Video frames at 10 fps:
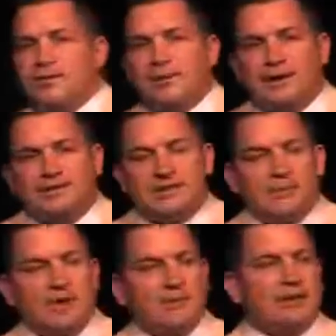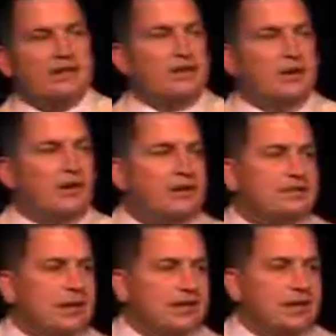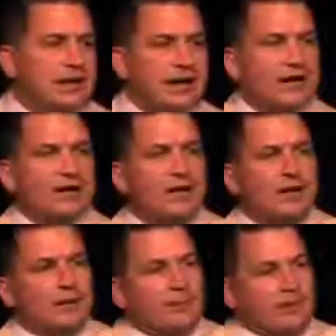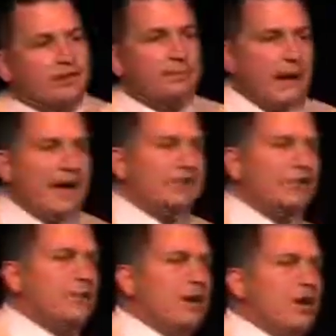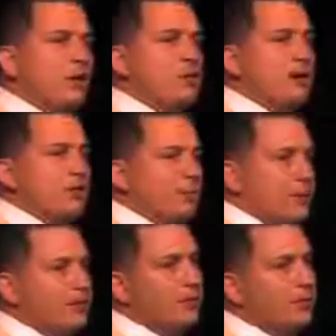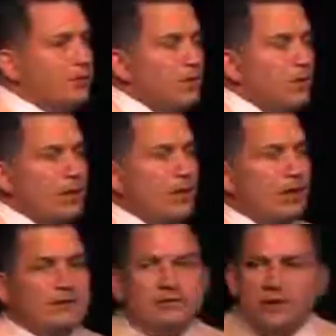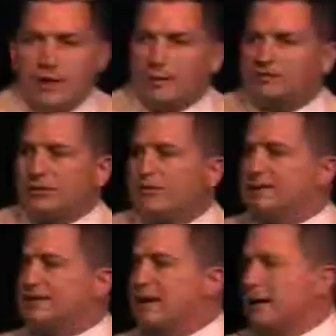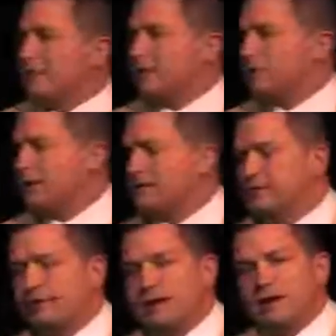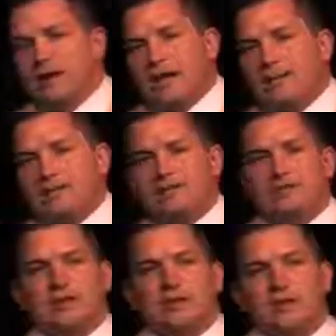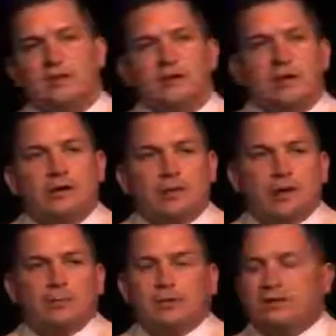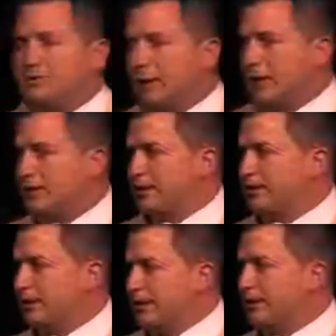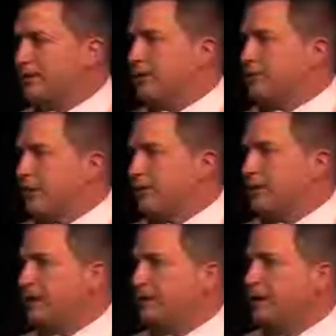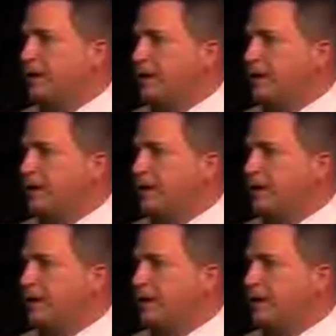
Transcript: But his commitment, he's here tonight because he's passionate about helping other people, to talk about some of his accomplishments. I mean, just an incredible, inspiring leader, a champion.